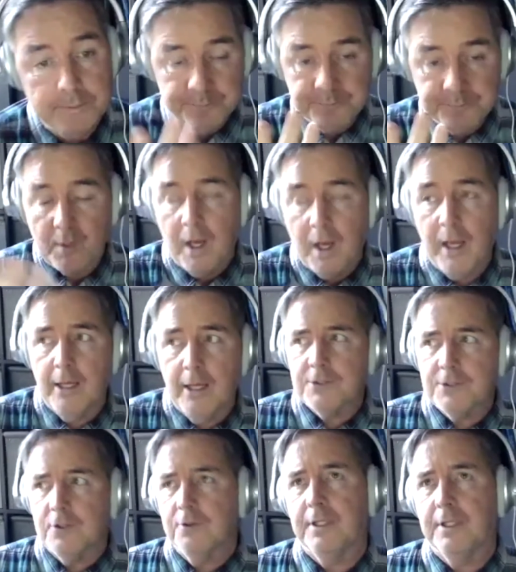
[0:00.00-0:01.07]
I also
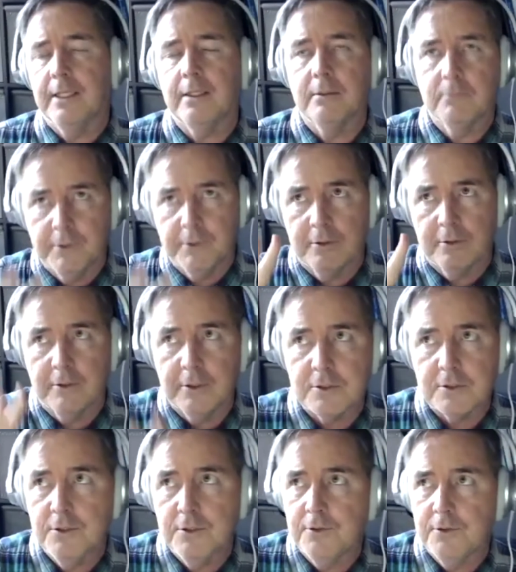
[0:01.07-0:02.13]
think that there's two
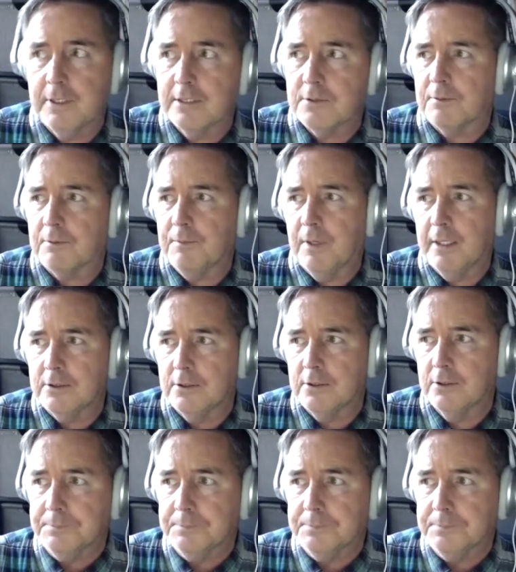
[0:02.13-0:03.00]
things with mine too.